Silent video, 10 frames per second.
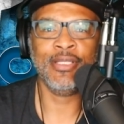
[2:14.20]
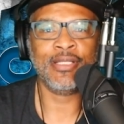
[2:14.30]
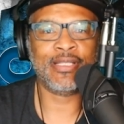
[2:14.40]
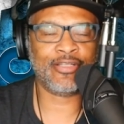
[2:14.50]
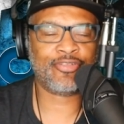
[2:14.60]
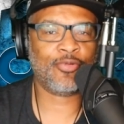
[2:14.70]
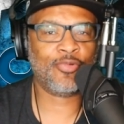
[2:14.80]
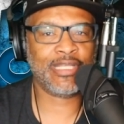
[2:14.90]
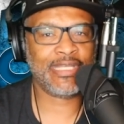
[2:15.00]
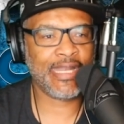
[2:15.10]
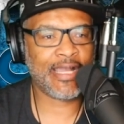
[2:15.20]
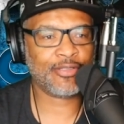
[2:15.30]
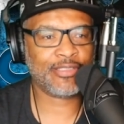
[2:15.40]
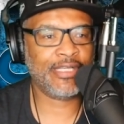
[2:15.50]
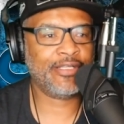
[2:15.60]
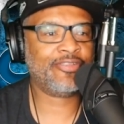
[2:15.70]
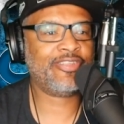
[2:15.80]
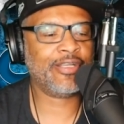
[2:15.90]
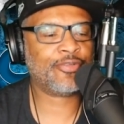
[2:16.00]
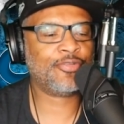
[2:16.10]
that y'all want to get out there and
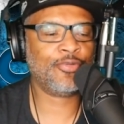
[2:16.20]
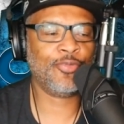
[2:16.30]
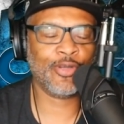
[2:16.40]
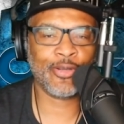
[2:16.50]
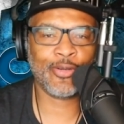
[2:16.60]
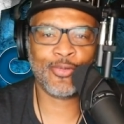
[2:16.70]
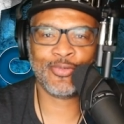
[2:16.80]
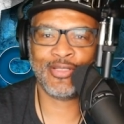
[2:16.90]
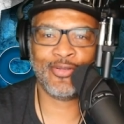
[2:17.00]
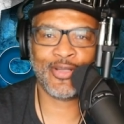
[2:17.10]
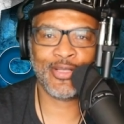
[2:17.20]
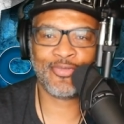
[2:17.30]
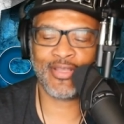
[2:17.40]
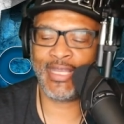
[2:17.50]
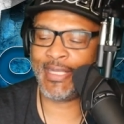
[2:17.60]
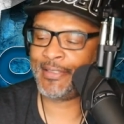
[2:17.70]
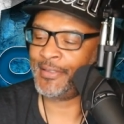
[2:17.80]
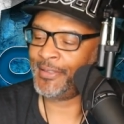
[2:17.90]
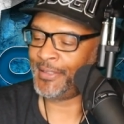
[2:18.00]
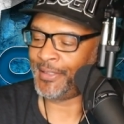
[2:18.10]
share to the world. You know what I'm saying?
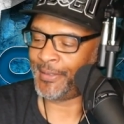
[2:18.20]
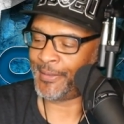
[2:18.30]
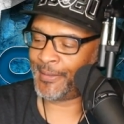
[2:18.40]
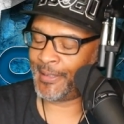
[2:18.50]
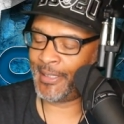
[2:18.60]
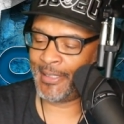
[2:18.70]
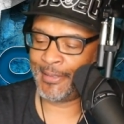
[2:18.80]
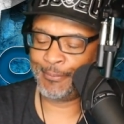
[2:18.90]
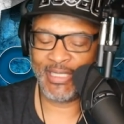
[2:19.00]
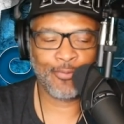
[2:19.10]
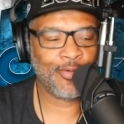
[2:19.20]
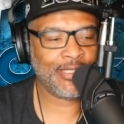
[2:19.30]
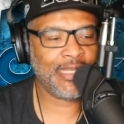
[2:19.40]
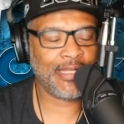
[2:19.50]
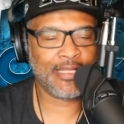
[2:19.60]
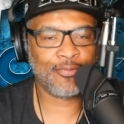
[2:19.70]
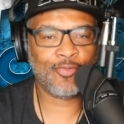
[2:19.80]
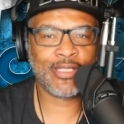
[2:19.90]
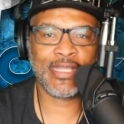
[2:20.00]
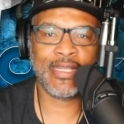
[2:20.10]
Oh man, what can I,
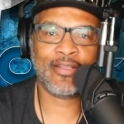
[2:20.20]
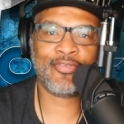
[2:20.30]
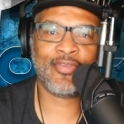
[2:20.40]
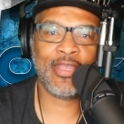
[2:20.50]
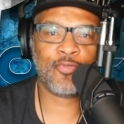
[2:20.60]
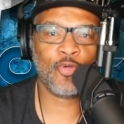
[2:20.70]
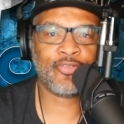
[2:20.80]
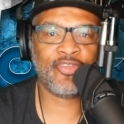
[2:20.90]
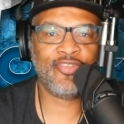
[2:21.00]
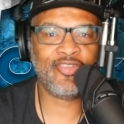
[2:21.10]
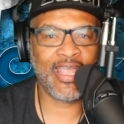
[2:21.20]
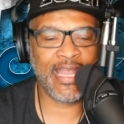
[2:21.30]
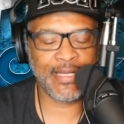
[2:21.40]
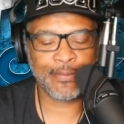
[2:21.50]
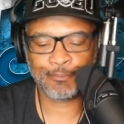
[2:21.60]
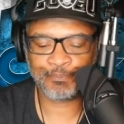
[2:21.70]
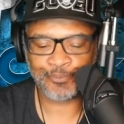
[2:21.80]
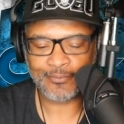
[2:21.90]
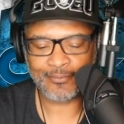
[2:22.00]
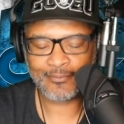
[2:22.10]
what can I say for today?
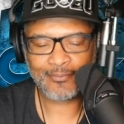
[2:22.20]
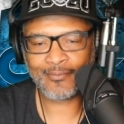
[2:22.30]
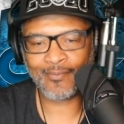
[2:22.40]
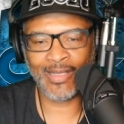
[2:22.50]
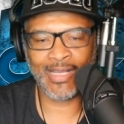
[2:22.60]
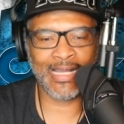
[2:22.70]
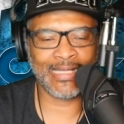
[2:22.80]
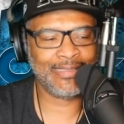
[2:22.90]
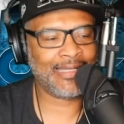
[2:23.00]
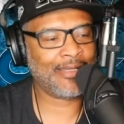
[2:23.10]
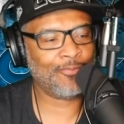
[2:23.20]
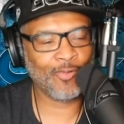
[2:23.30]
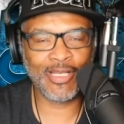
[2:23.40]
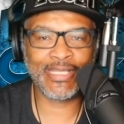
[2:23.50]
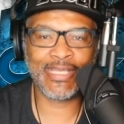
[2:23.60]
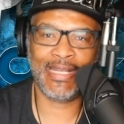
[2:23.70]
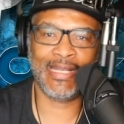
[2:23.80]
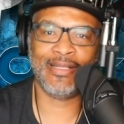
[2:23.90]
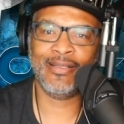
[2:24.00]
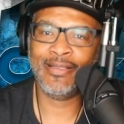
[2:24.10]
I I really
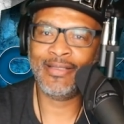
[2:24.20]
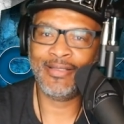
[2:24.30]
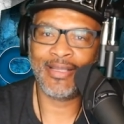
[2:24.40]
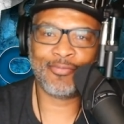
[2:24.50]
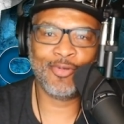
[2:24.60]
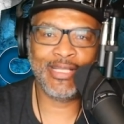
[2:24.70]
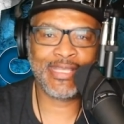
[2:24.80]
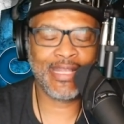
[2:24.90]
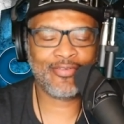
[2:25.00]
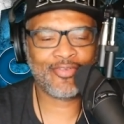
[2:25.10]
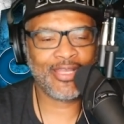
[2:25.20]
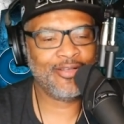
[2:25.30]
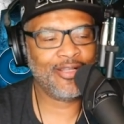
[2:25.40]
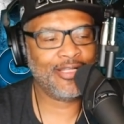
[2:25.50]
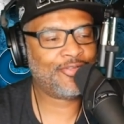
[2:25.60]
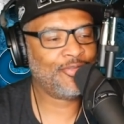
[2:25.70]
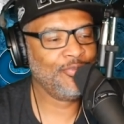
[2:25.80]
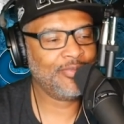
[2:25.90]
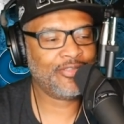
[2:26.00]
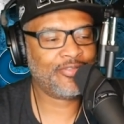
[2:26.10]
can't I really can't say nothing too
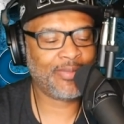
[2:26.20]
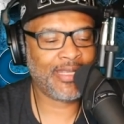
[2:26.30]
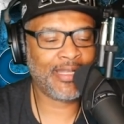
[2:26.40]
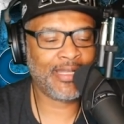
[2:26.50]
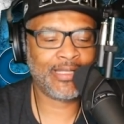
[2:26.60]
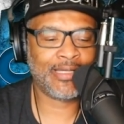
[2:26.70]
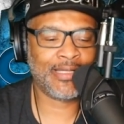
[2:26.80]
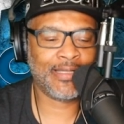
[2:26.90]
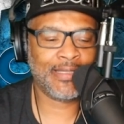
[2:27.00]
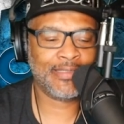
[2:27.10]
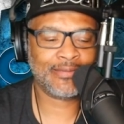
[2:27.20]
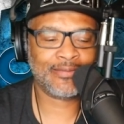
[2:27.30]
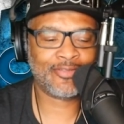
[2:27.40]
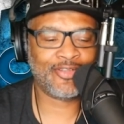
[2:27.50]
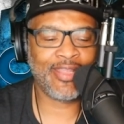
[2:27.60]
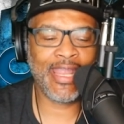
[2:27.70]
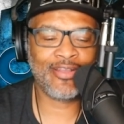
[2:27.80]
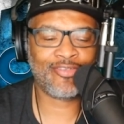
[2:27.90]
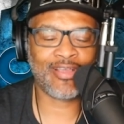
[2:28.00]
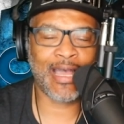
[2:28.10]
much, man. Uh,
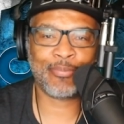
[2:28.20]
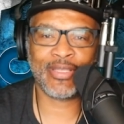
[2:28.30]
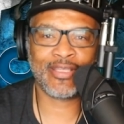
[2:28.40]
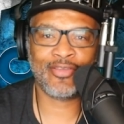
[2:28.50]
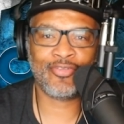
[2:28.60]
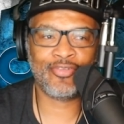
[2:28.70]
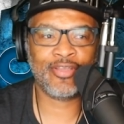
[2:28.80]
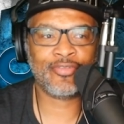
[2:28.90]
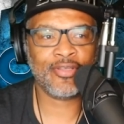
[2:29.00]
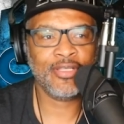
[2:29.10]
today's topic is just